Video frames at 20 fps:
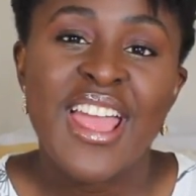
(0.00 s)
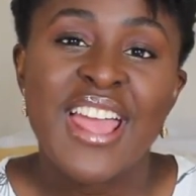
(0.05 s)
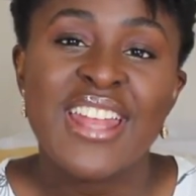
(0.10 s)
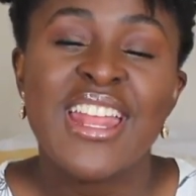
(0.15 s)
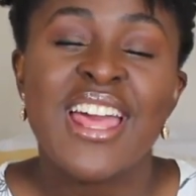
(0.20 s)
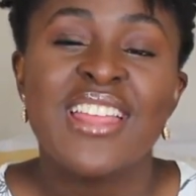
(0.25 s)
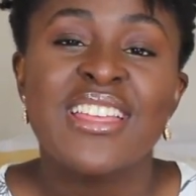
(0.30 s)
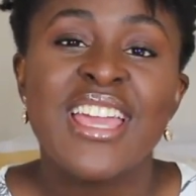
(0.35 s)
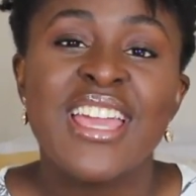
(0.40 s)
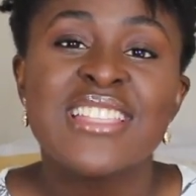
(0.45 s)

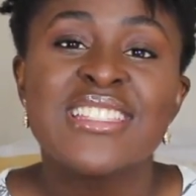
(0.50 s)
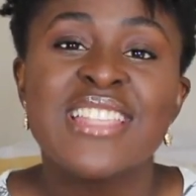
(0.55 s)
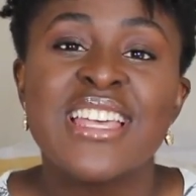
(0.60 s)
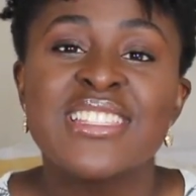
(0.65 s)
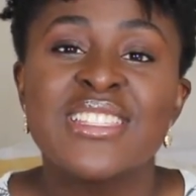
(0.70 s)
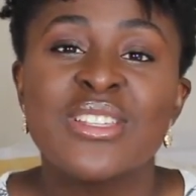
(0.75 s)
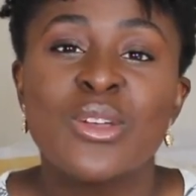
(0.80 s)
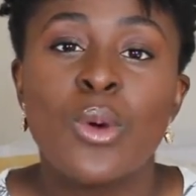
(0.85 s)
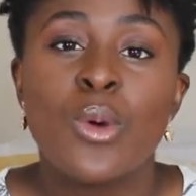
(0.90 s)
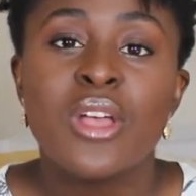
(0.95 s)
And I guess
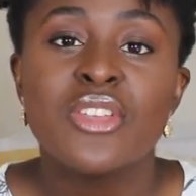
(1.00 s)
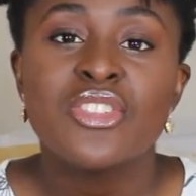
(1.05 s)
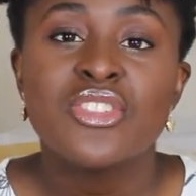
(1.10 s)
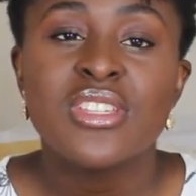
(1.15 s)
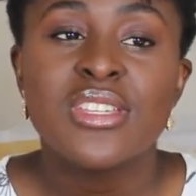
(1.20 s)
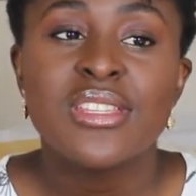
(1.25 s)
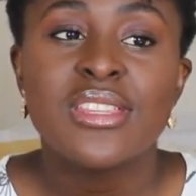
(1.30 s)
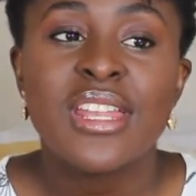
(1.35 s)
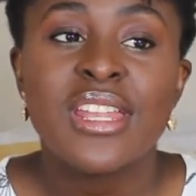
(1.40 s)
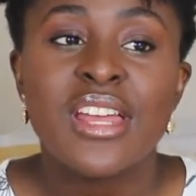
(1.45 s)
that's a
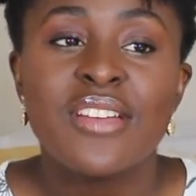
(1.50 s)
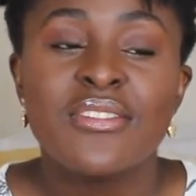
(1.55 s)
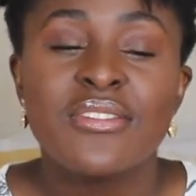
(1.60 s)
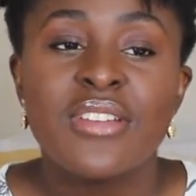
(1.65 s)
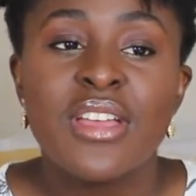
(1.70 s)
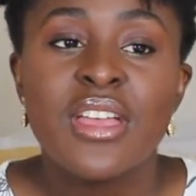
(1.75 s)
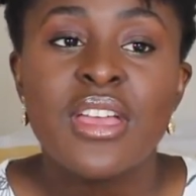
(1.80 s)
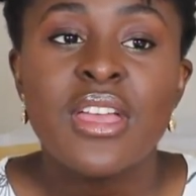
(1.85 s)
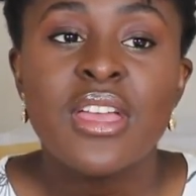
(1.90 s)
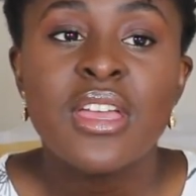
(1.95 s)
question that I've,
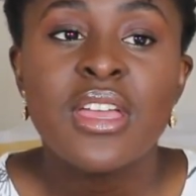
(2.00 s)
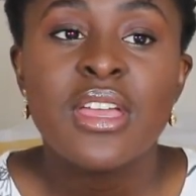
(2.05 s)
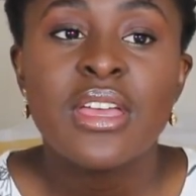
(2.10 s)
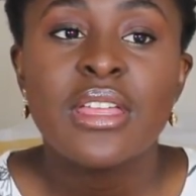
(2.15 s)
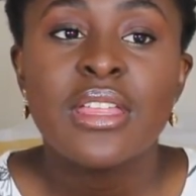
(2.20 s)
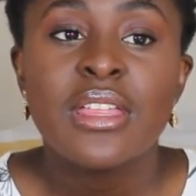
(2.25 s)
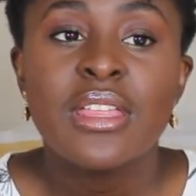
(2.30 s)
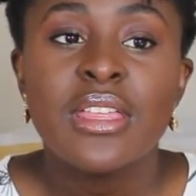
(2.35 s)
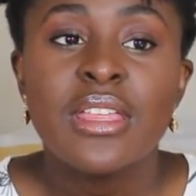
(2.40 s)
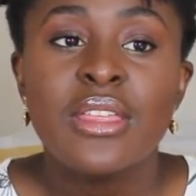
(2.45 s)

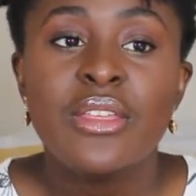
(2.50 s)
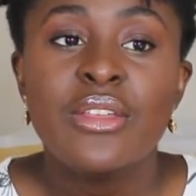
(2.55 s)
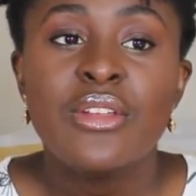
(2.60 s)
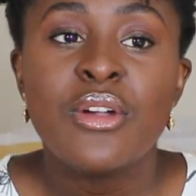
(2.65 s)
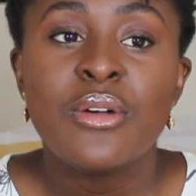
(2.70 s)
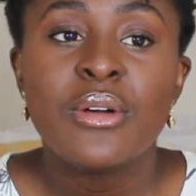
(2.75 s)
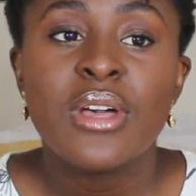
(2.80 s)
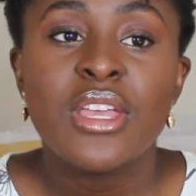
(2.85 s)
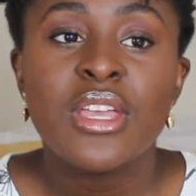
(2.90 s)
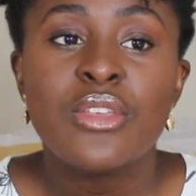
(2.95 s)
you
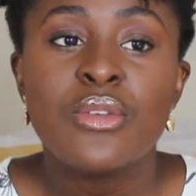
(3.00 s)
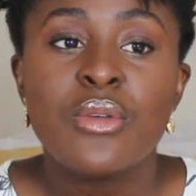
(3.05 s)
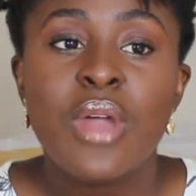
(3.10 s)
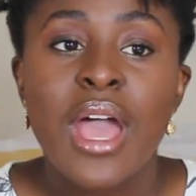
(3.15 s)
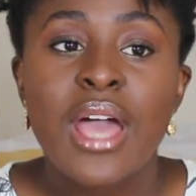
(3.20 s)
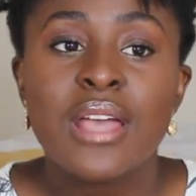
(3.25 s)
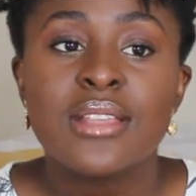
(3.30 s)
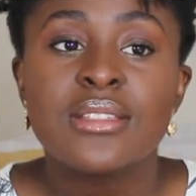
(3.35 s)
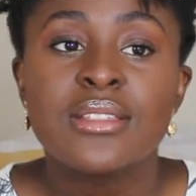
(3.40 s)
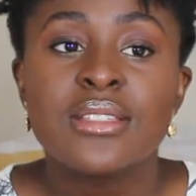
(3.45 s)
know, like, you
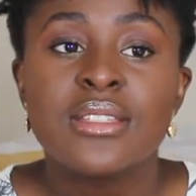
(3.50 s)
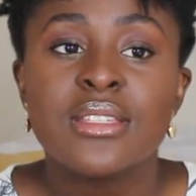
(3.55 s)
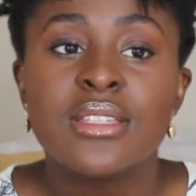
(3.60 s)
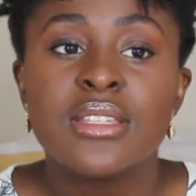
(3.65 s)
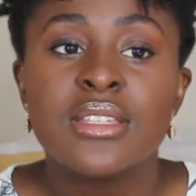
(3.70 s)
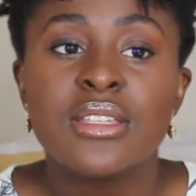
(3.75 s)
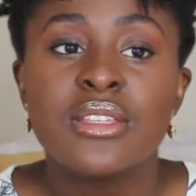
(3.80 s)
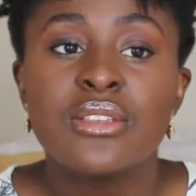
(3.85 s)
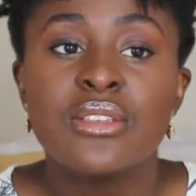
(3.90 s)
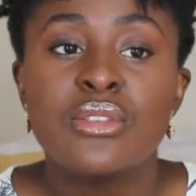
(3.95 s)
ask
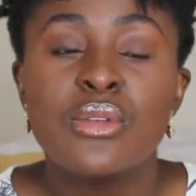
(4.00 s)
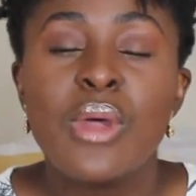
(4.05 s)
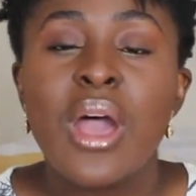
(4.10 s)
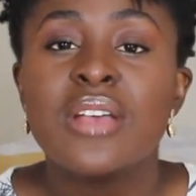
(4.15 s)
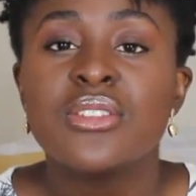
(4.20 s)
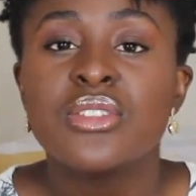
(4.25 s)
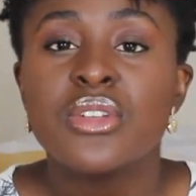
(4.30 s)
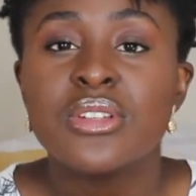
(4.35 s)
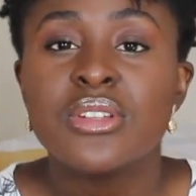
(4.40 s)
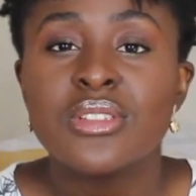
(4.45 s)

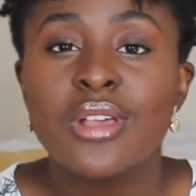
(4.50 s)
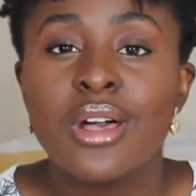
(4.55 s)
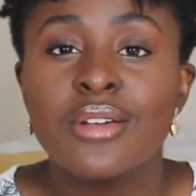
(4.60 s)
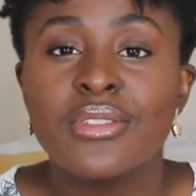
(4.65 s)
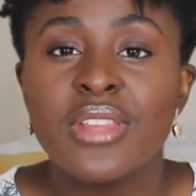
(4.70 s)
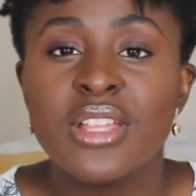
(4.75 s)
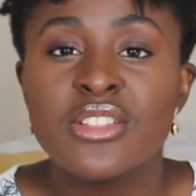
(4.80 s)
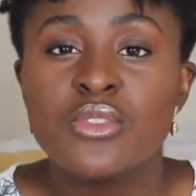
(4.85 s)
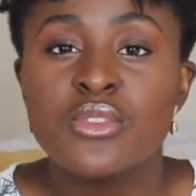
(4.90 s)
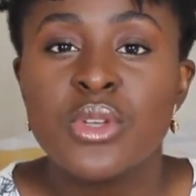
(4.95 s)

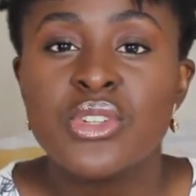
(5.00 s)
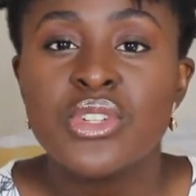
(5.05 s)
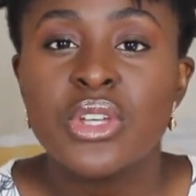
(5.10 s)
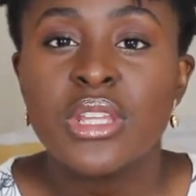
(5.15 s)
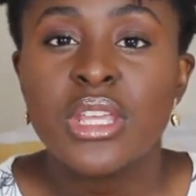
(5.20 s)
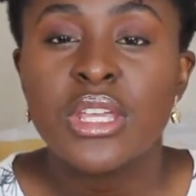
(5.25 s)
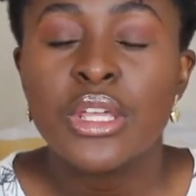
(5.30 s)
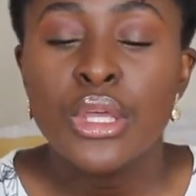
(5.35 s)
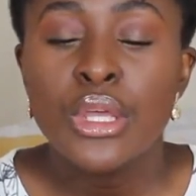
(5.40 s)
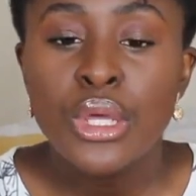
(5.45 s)
yourself in a situation,
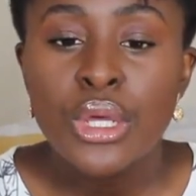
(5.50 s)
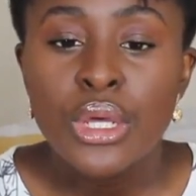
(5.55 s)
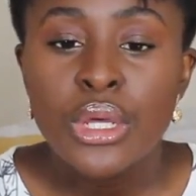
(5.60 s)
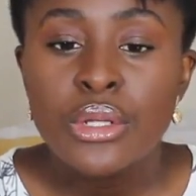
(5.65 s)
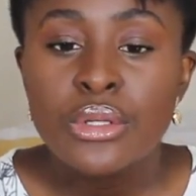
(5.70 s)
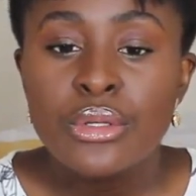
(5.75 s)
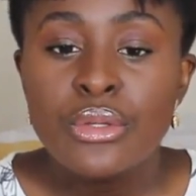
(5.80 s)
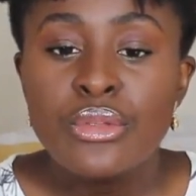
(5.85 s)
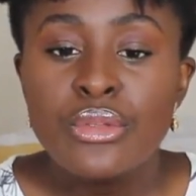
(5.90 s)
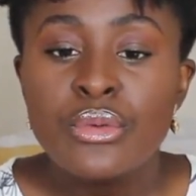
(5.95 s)
like,
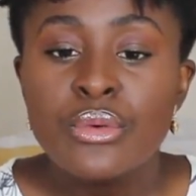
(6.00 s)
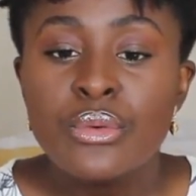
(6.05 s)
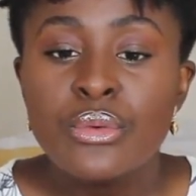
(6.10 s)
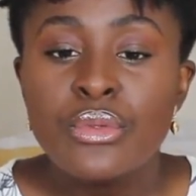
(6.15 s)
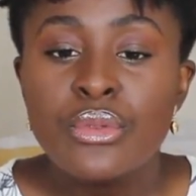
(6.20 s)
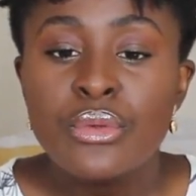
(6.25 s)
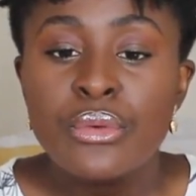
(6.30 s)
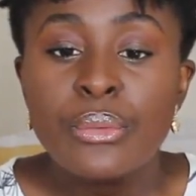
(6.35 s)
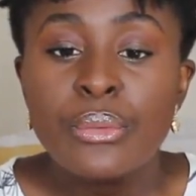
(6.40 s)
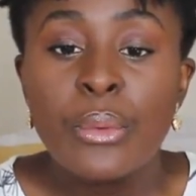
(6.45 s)
do
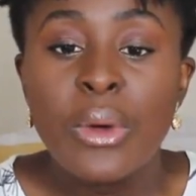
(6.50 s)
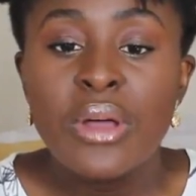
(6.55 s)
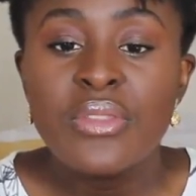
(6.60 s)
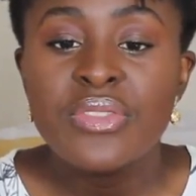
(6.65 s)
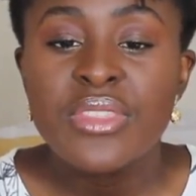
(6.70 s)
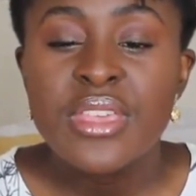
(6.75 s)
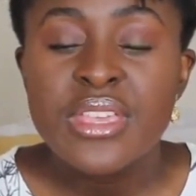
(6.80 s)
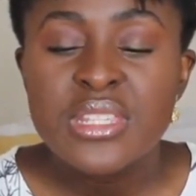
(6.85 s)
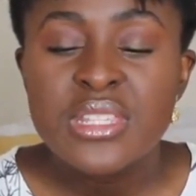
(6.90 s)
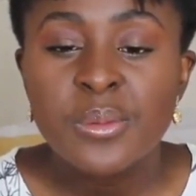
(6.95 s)
you
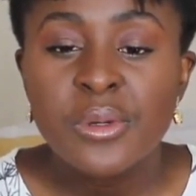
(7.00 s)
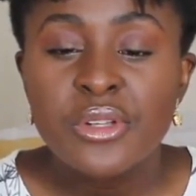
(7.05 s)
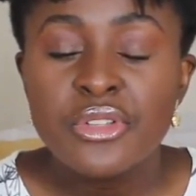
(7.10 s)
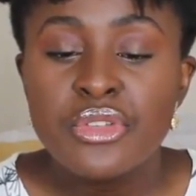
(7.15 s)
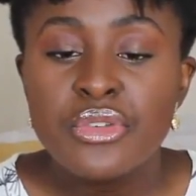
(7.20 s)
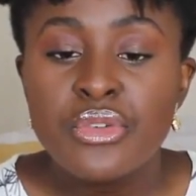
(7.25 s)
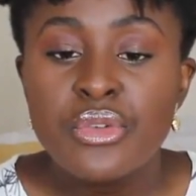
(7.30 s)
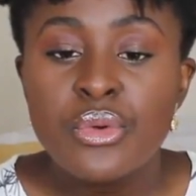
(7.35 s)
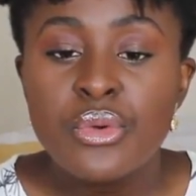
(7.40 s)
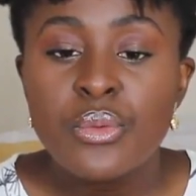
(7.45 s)
want this, but
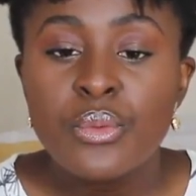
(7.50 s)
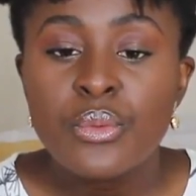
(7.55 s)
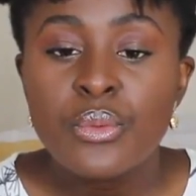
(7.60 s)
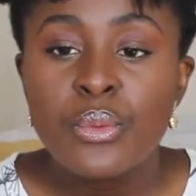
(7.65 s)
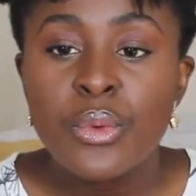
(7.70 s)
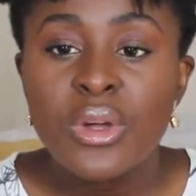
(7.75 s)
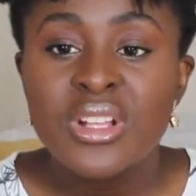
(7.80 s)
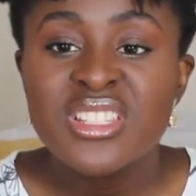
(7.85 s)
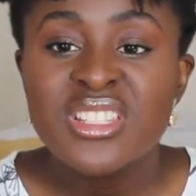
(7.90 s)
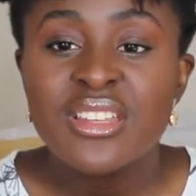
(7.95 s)
do you
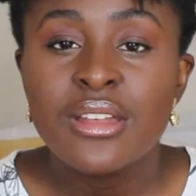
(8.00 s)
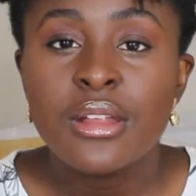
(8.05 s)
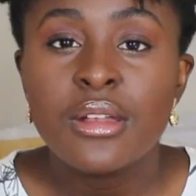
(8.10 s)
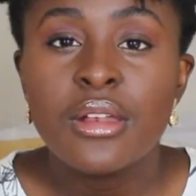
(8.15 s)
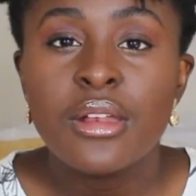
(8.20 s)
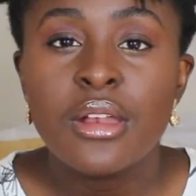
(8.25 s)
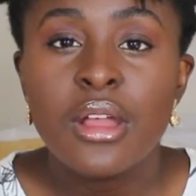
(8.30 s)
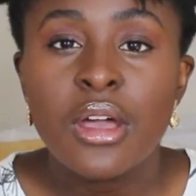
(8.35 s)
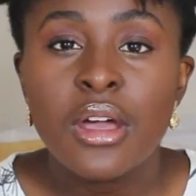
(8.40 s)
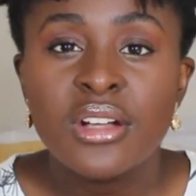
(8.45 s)
want it
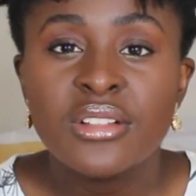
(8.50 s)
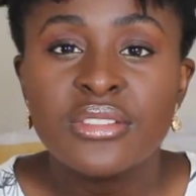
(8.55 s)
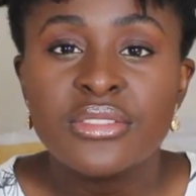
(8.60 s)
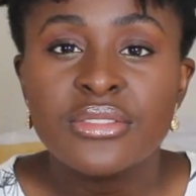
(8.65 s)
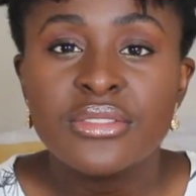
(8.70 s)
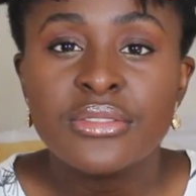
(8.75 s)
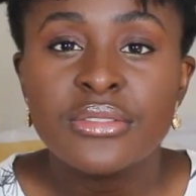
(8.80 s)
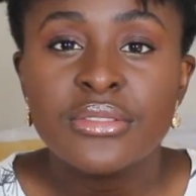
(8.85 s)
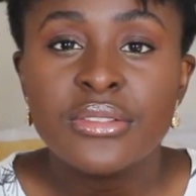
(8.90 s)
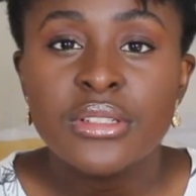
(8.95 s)

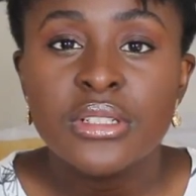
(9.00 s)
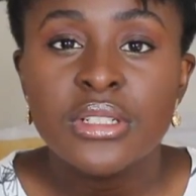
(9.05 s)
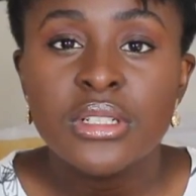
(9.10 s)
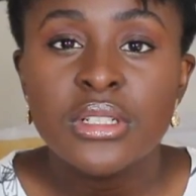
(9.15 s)
enough?